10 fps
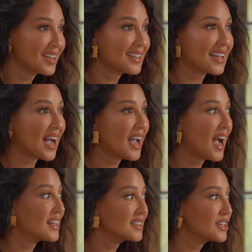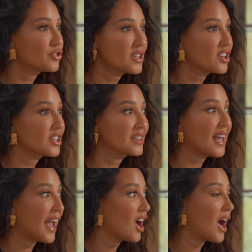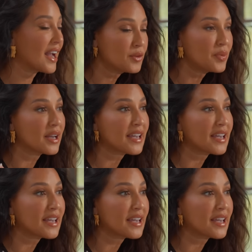Like I, I literally could lay, I could be a